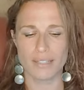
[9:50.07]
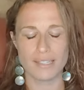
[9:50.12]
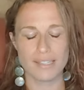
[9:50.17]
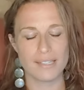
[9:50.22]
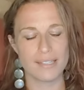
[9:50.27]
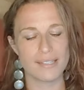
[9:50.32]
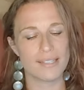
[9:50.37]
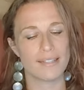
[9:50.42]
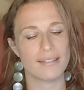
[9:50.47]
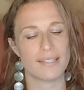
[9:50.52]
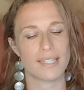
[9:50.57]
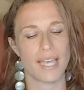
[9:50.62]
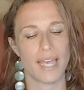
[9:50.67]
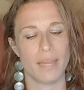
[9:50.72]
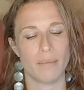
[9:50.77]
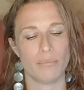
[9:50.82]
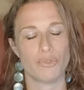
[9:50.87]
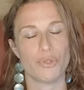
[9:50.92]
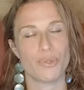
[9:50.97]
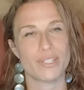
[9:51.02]
This is a
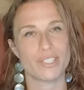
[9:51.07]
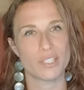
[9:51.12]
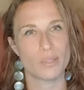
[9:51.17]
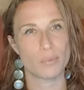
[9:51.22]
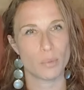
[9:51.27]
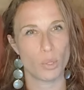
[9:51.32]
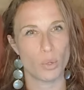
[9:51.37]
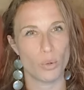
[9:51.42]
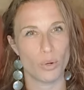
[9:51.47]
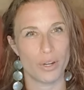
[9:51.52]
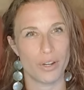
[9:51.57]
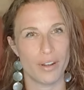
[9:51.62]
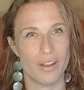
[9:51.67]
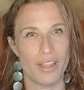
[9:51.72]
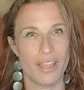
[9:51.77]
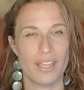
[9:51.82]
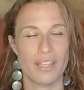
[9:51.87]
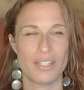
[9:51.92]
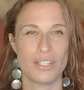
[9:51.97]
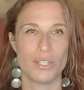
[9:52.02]
time to explore.